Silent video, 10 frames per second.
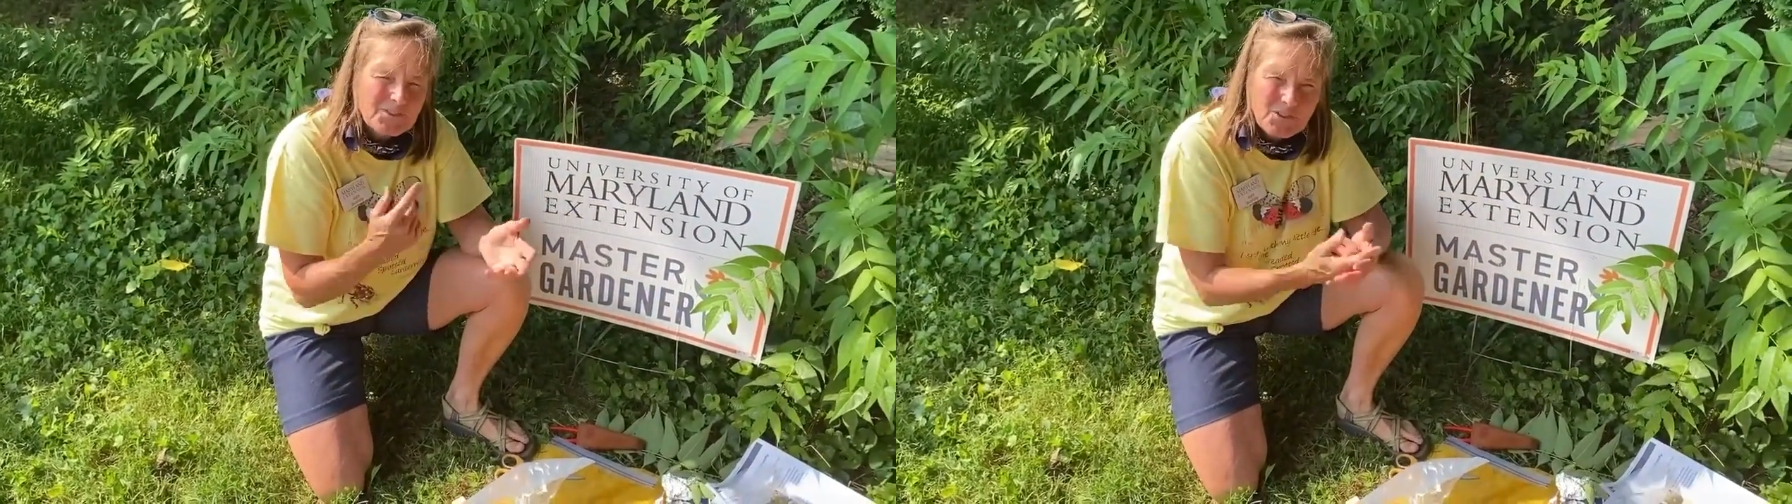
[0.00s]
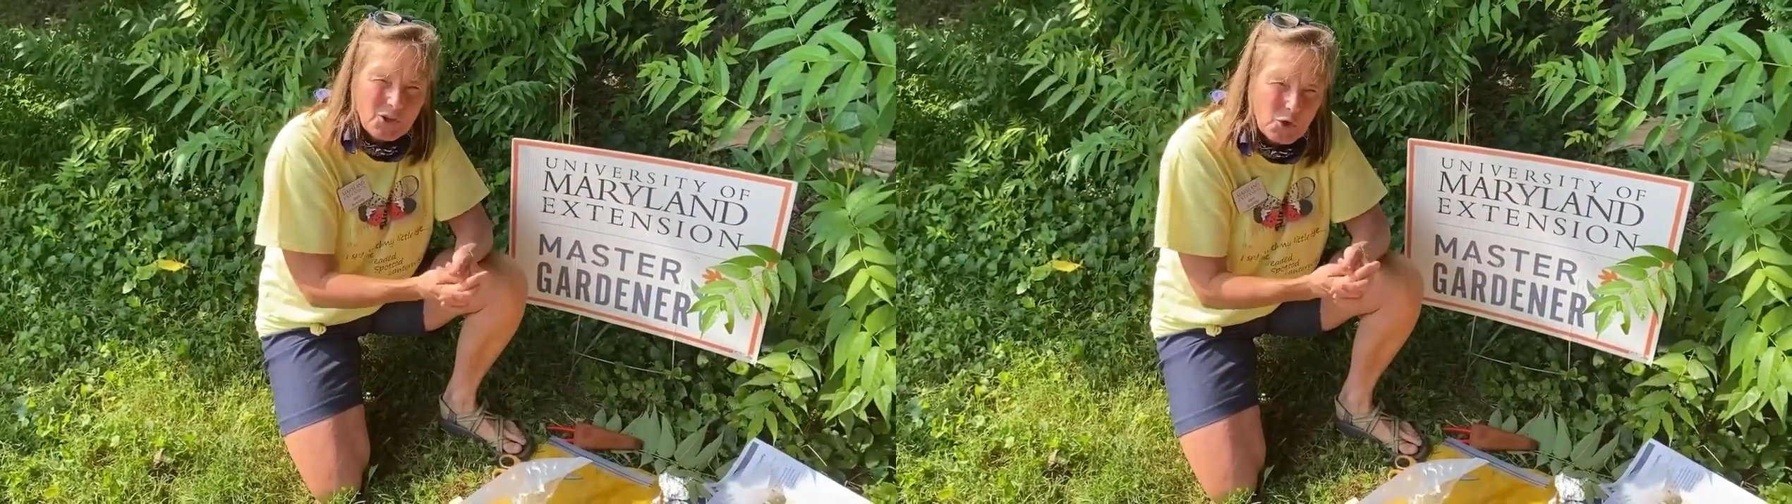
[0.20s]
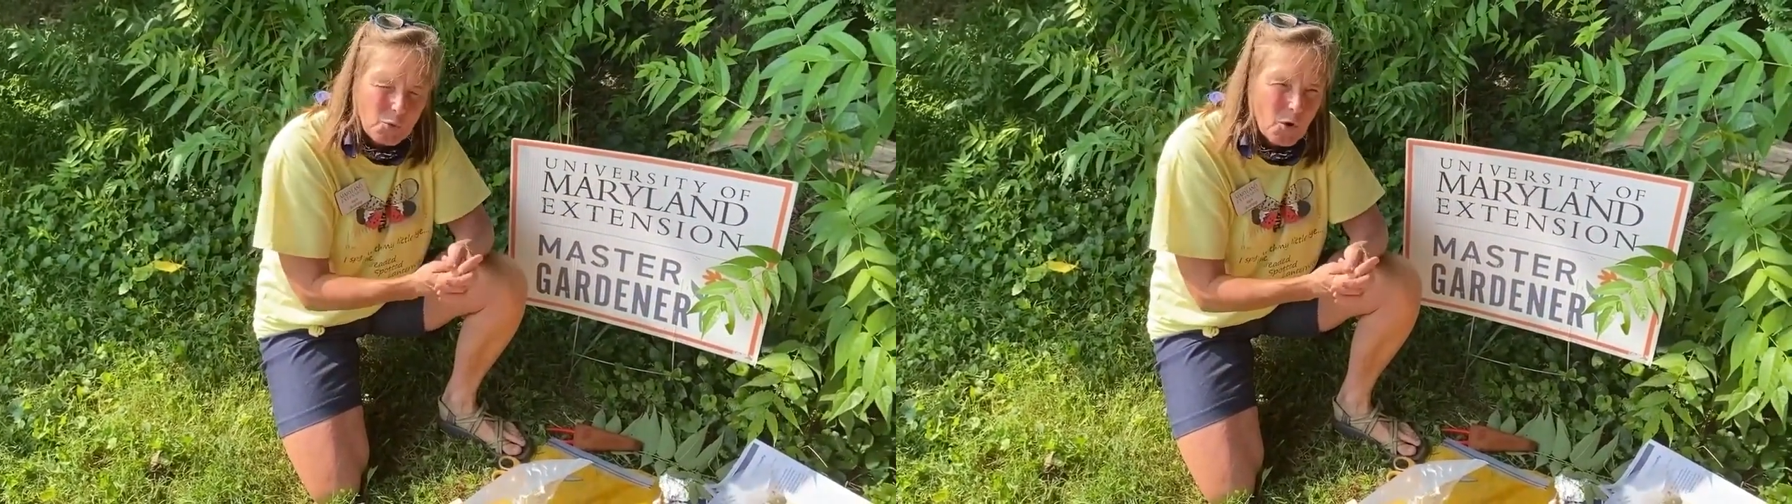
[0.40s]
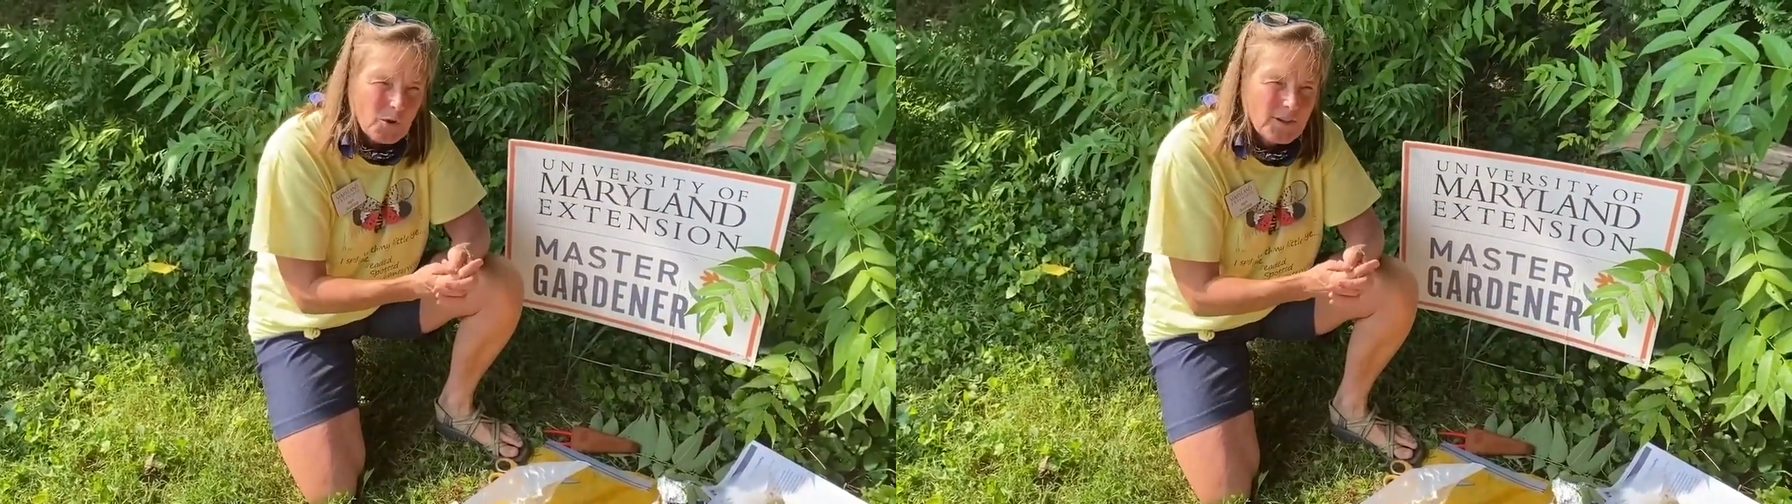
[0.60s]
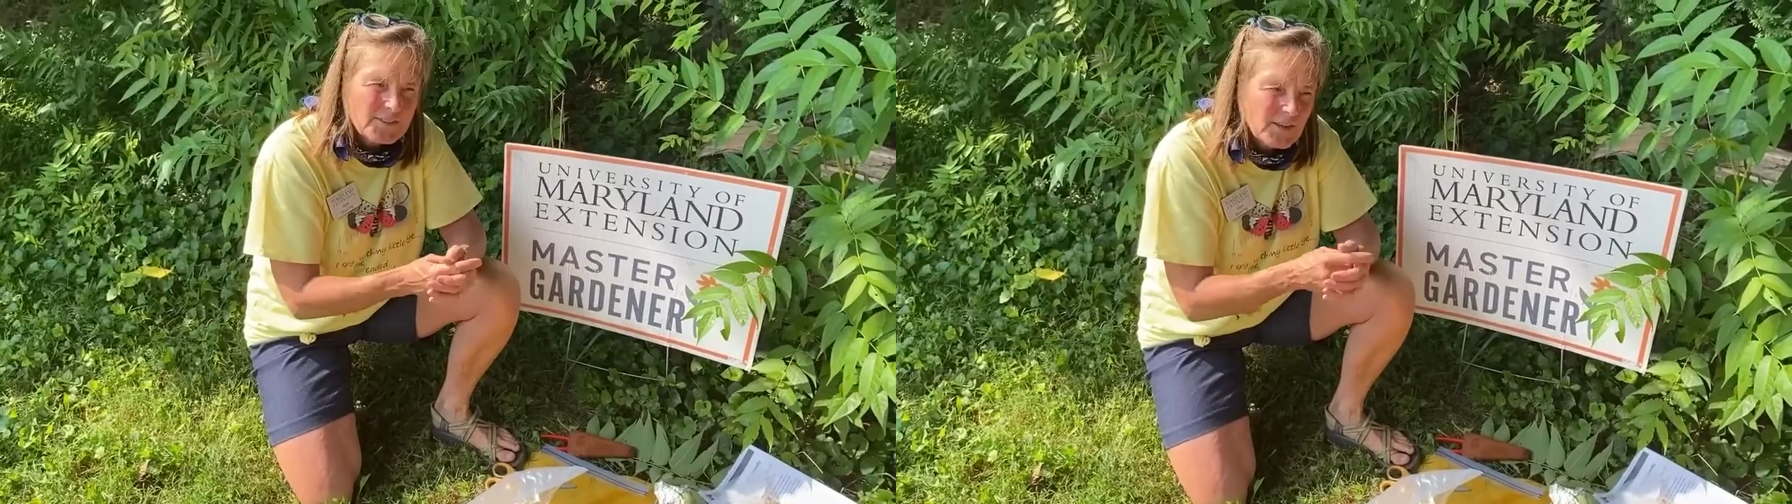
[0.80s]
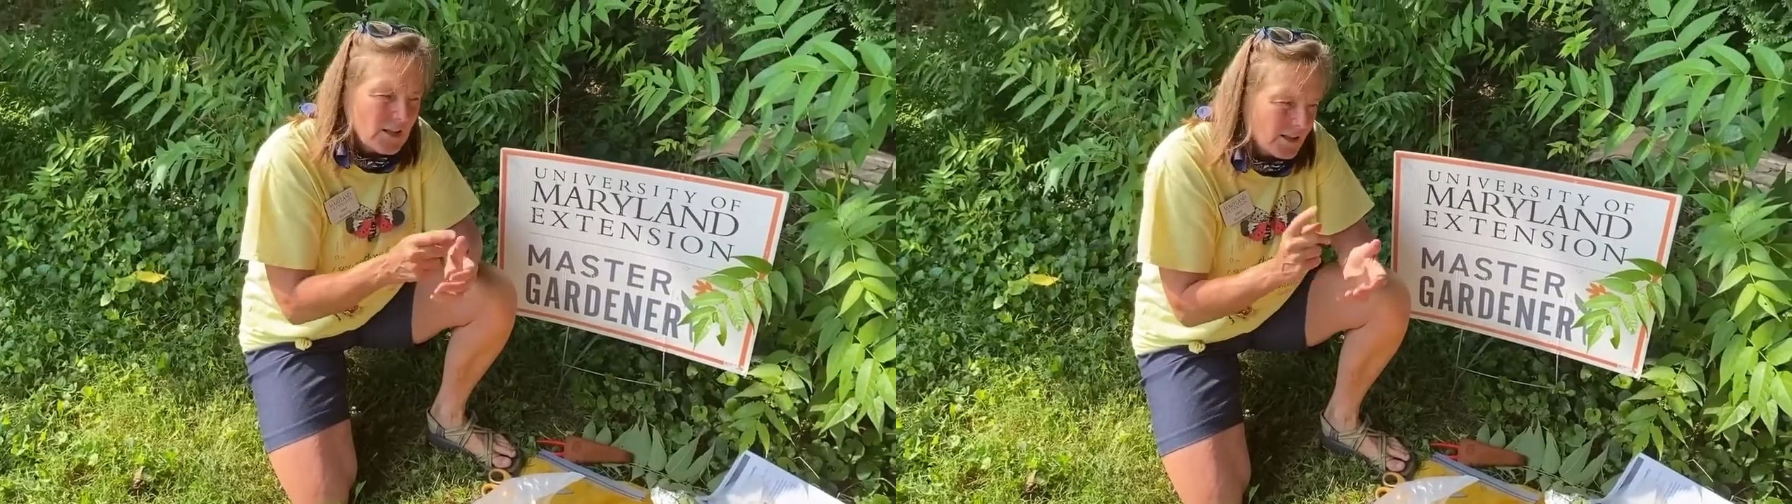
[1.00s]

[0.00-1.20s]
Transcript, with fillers: it's going to go to walnuts,